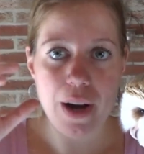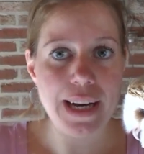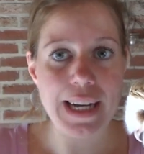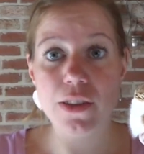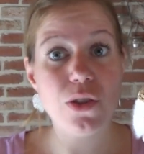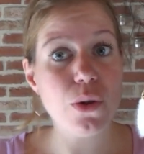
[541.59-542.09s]
And
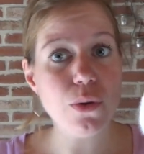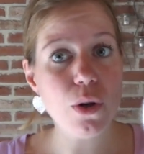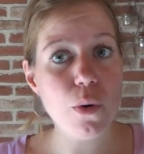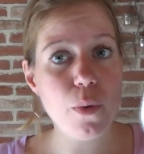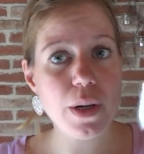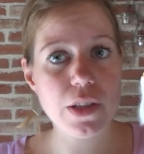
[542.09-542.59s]
I don't
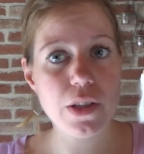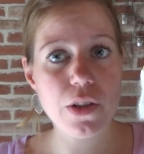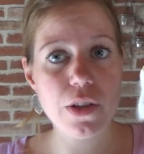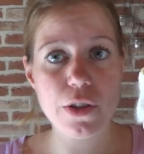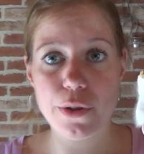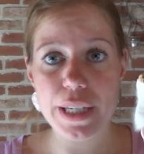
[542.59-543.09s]
know what
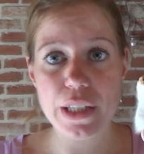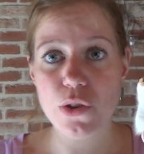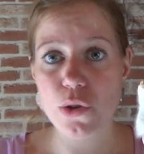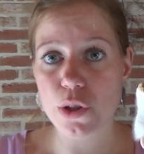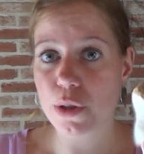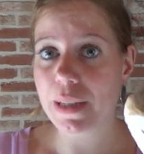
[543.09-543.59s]
the
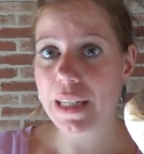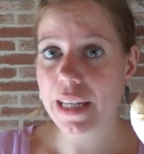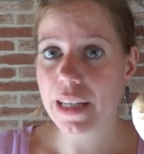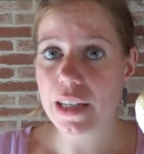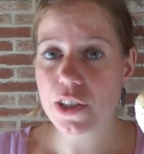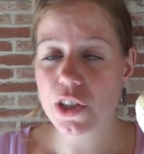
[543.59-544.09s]
correct term in
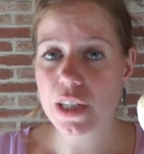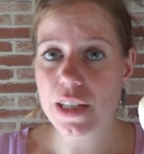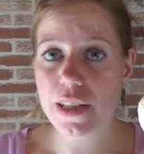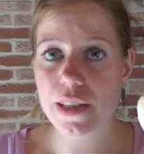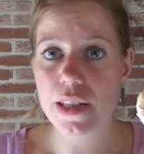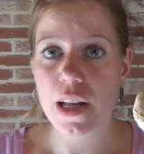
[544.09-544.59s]
English
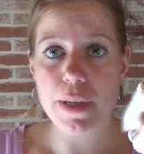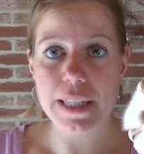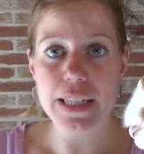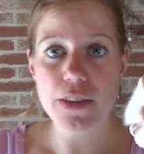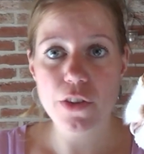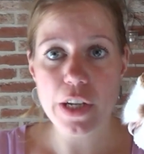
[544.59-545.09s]
is, but
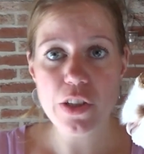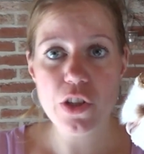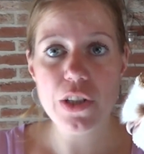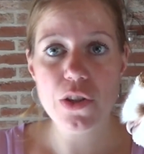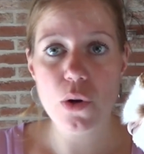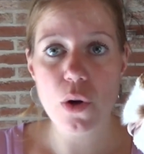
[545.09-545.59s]
in Dutch
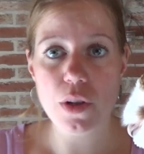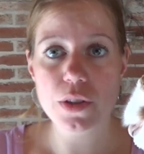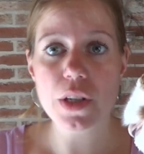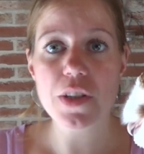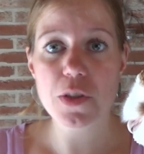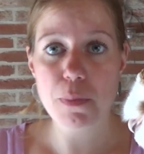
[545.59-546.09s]
it's called
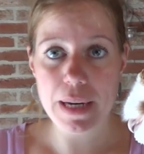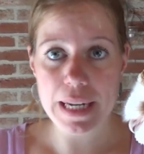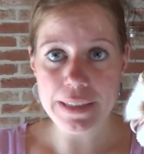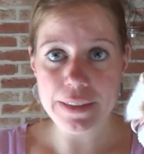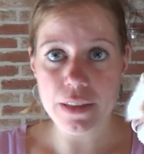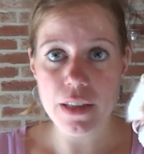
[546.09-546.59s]
a
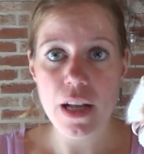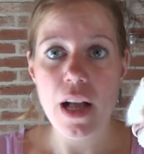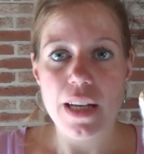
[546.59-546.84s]
springel.